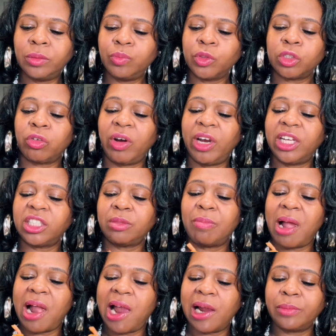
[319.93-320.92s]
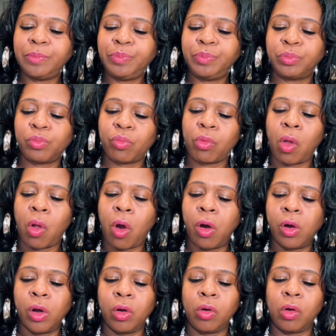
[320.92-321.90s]
grayish lime,
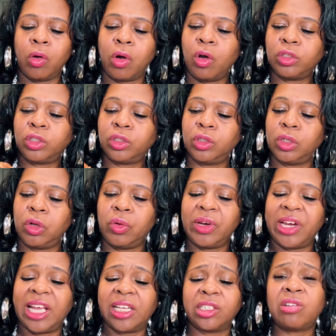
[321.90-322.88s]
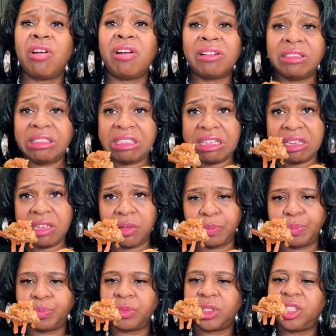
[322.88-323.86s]
or also known as Carter's Eat
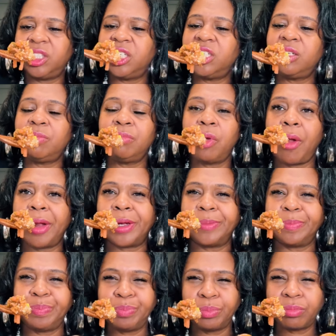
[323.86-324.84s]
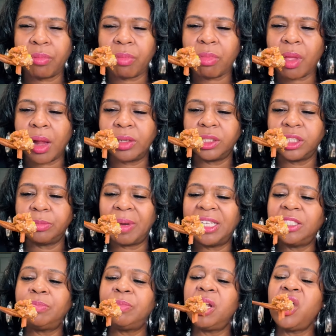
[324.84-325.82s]
seasoned
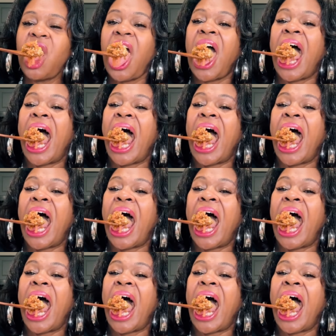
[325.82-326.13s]
spice blend.